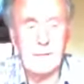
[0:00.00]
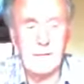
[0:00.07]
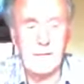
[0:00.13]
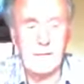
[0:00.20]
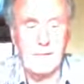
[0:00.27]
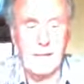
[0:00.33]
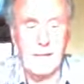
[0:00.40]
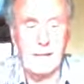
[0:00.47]

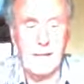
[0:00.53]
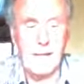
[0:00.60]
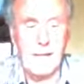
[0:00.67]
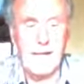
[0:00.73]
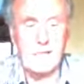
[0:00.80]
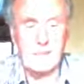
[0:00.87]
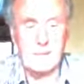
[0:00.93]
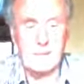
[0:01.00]
And Robin
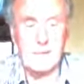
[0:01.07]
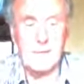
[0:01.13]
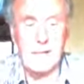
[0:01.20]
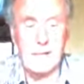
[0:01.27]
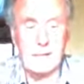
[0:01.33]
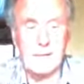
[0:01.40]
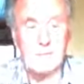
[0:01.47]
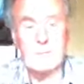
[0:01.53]
Lyons was the
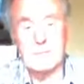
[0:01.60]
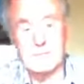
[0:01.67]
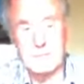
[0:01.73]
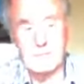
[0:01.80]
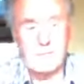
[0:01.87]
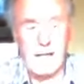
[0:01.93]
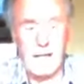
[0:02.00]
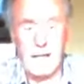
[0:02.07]
man
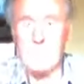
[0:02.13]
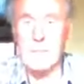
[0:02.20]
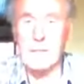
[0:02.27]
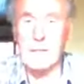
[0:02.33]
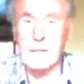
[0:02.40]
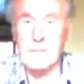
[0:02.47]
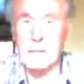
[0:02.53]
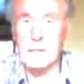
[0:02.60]
helping me
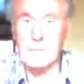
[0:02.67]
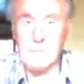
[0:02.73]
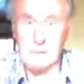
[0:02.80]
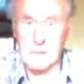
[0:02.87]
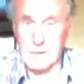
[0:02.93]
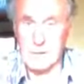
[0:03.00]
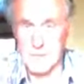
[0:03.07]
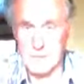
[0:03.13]
to do it
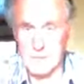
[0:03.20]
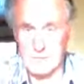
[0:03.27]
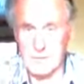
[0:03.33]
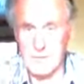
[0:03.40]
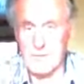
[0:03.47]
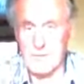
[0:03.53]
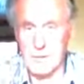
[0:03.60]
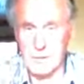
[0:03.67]
because he was
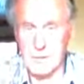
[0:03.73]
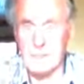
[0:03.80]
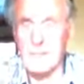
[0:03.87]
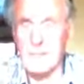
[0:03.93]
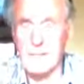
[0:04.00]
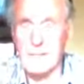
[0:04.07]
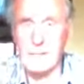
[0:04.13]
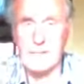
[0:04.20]
being sponsored
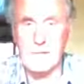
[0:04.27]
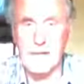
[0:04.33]
by them as